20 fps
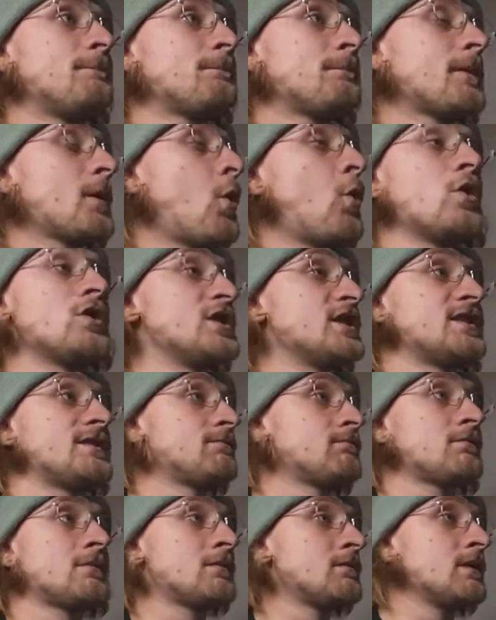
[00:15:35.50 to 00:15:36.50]
or just
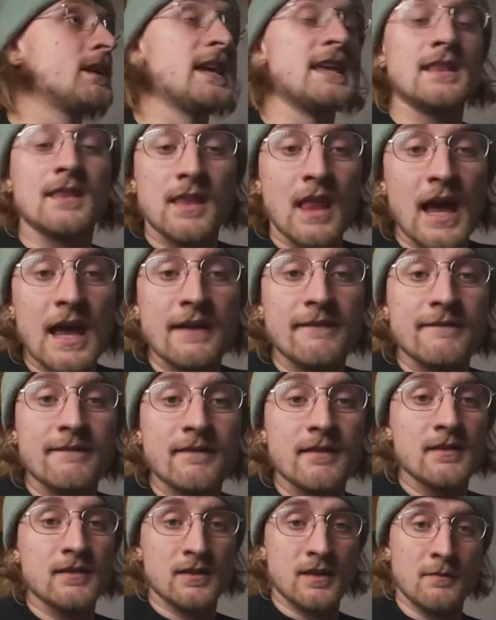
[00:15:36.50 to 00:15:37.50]
in life,
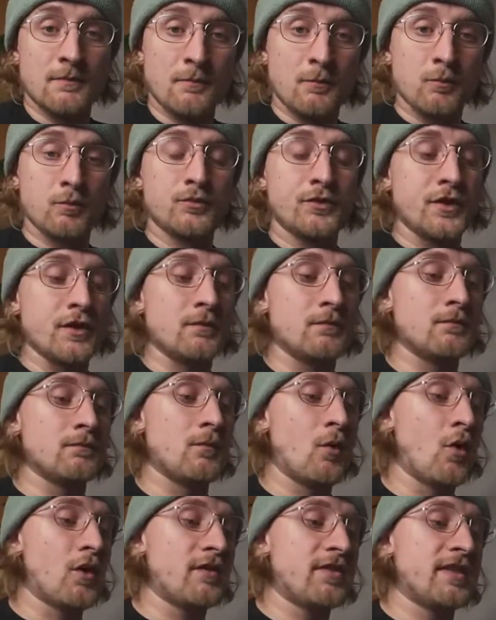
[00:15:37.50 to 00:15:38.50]
the
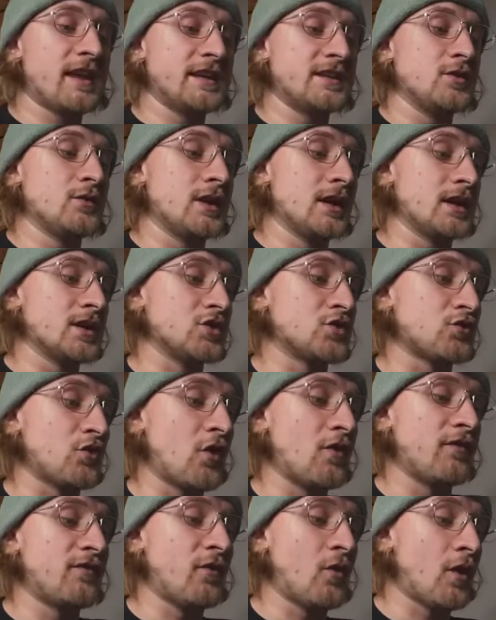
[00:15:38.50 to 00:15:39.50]
more things you can
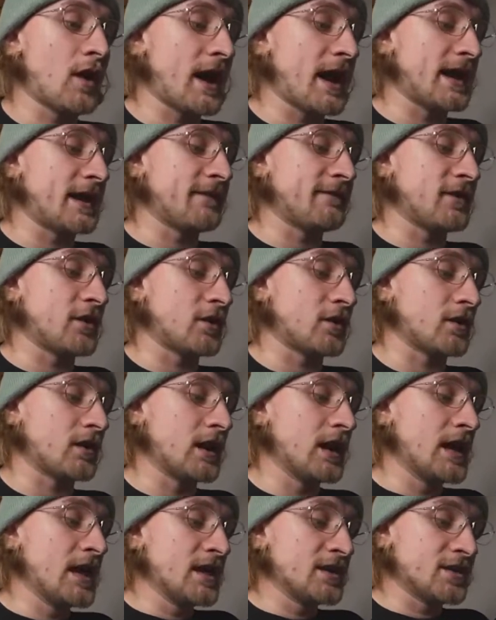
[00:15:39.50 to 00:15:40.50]
control for, and if you're
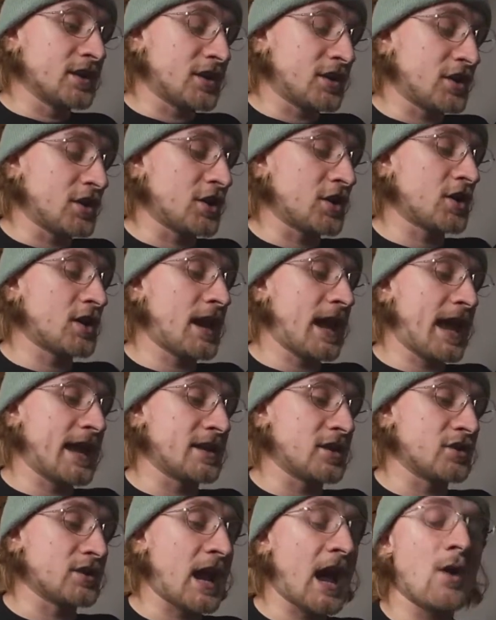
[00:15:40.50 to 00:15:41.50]
secure and
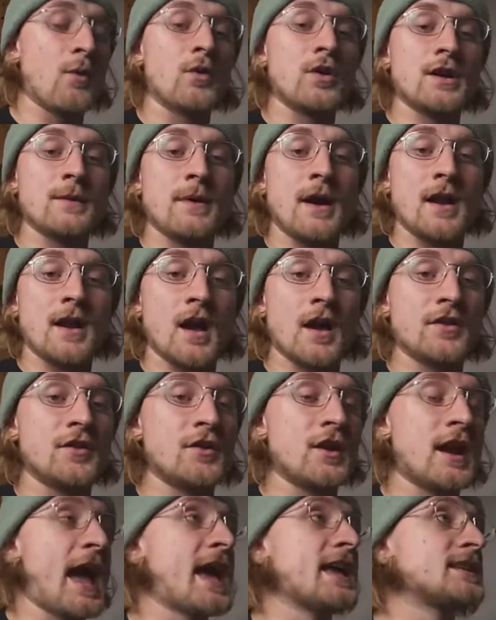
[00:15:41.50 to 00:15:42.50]
you're not worried about
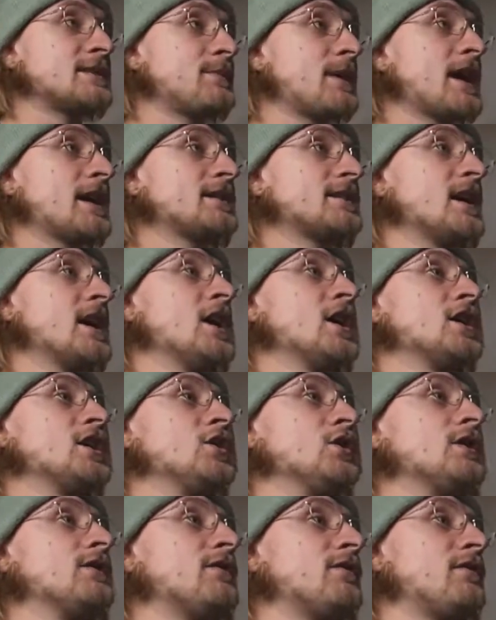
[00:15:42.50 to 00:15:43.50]
other aspects,
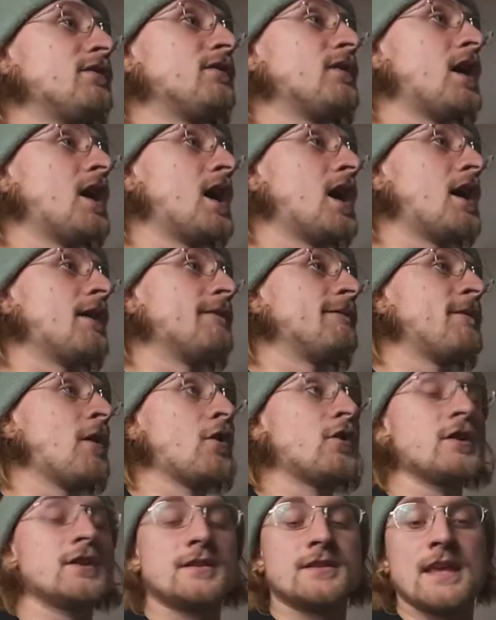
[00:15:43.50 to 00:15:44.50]
you can
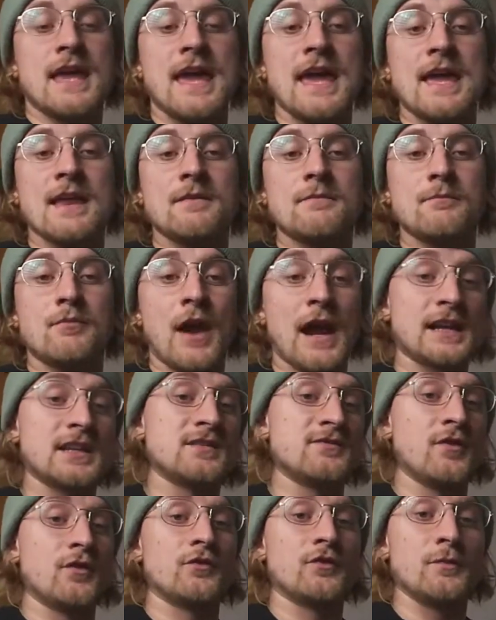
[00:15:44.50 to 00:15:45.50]
focus and
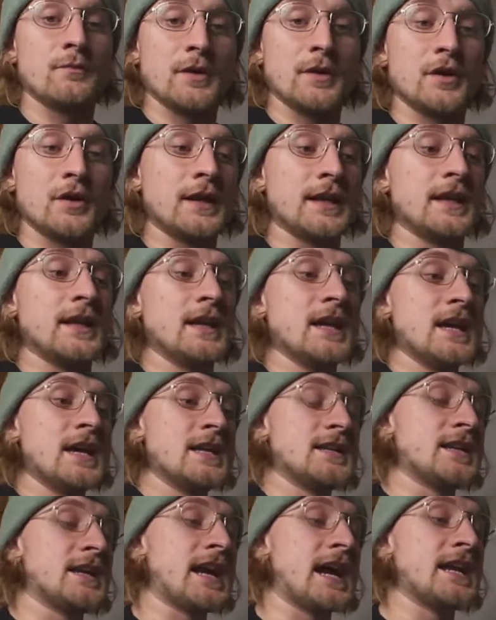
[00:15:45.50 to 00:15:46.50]
practice vulnerability
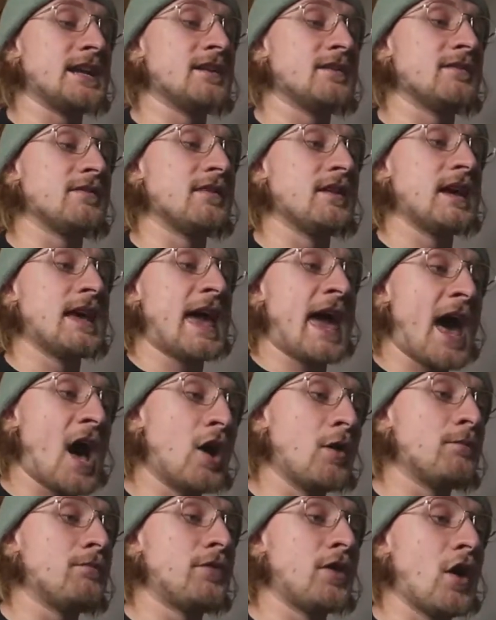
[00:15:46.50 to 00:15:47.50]
to kind of
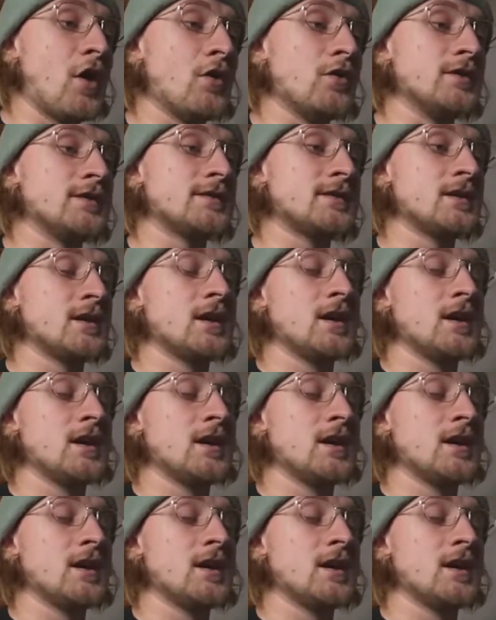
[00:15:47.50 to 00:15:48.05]
help those